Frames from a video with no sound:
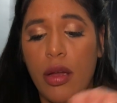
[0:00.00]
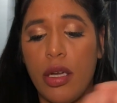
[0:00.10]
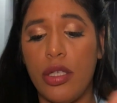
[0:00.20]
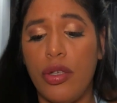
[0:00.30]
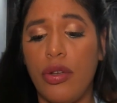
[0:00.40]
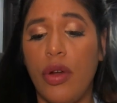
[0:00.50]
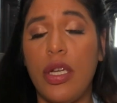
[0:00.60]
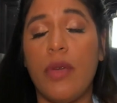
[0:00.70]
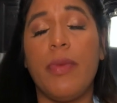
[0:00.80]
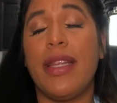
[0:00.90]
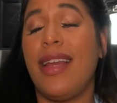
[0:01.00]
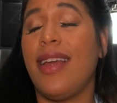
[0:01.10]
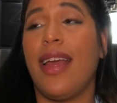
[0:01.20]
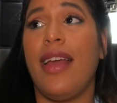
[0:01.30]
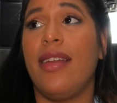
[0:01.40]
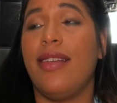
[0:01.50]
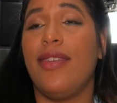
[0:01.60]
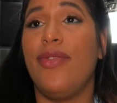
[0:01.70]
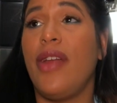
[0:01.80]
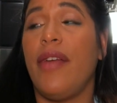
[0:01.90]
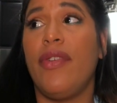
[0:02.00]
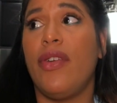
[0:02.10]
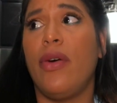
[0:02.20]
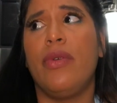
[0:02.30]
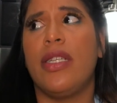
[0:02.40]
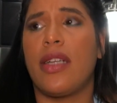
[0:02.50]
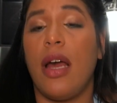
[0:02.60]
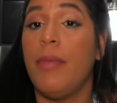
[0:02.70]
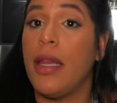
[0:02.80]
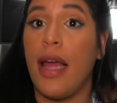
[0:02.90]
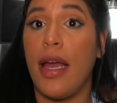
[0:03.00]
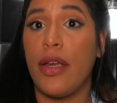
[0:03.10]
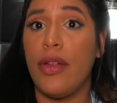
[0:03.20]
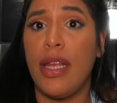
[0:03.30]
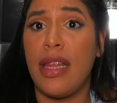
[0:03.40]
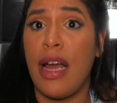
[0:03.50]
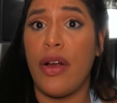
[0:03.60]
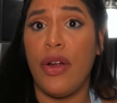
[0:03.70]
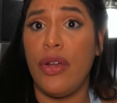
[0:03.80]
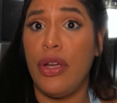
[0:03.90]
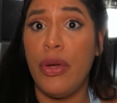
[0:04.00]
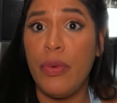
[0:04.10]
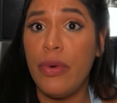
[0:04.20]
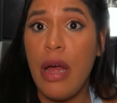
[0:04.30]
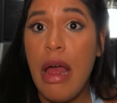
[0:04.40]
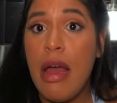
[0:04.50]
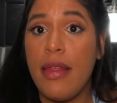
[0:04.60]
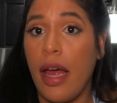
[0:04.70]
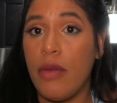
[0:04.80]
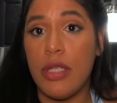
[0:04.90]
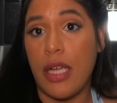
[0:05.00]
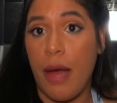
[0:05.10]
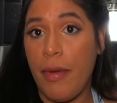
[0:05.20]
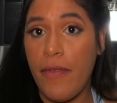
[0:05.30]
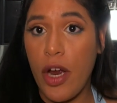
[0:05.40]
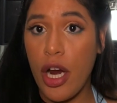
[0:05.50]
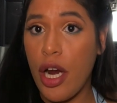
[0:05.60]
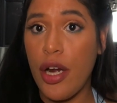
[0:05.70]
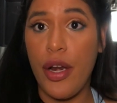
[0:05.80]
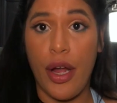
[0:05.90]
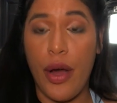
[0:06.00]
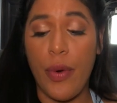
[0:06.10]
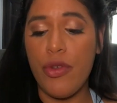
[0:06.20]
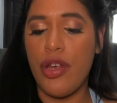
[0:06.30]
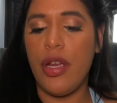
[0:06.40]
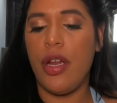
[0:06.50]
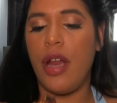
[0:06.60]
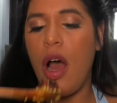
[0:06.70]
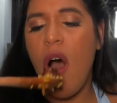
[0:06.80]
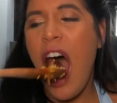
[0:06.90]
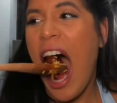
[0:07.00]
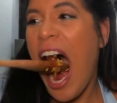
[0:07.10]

Because you'll know, but then again, you never know when it's coming. Like, you think that girl knew that it was coming for her? No, she didn't know.